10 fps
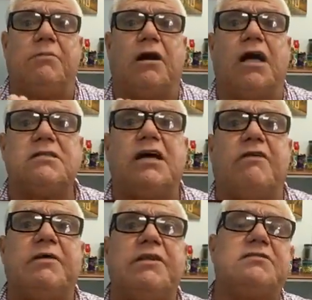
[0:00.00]
But
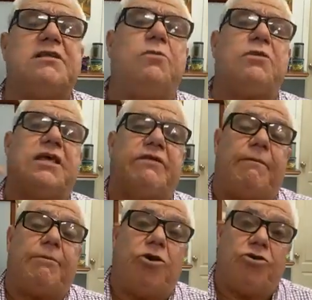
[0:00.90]
because government doesn't want to
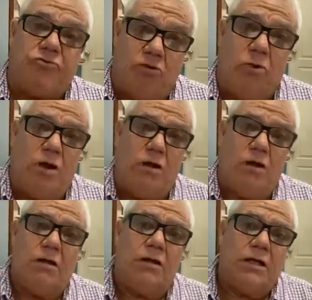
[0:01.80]
give up
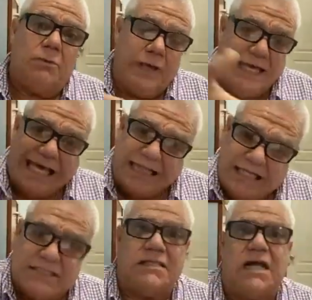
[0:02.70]
control, we
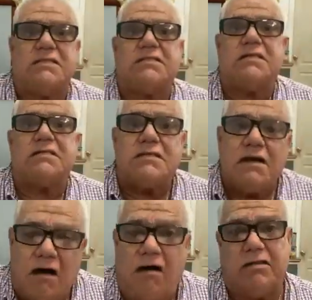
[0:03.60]
get this
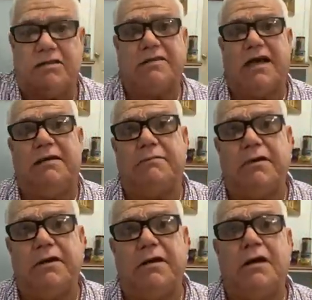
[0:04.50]
nonsense all the time.
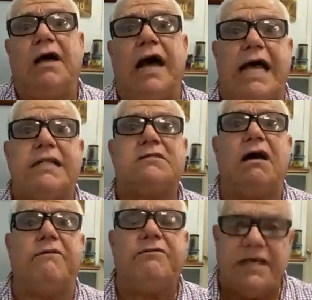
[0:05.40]

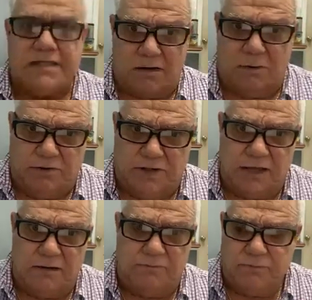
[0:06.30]
Hands off is a good
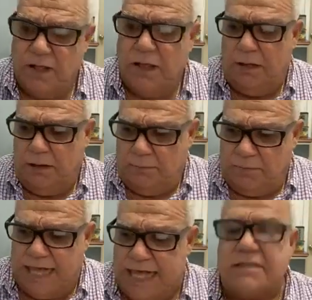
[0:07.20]
thing.
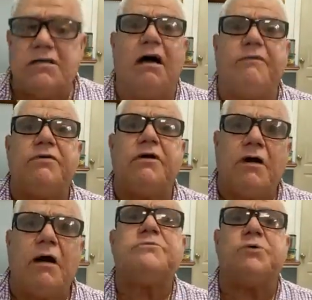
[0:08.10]
But hands off
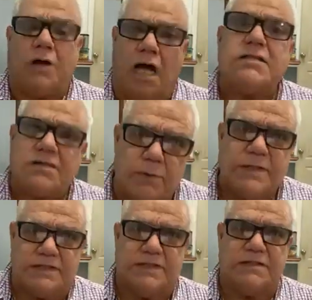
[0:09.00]
comes with
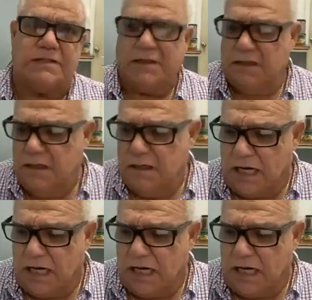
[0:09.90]
consequences.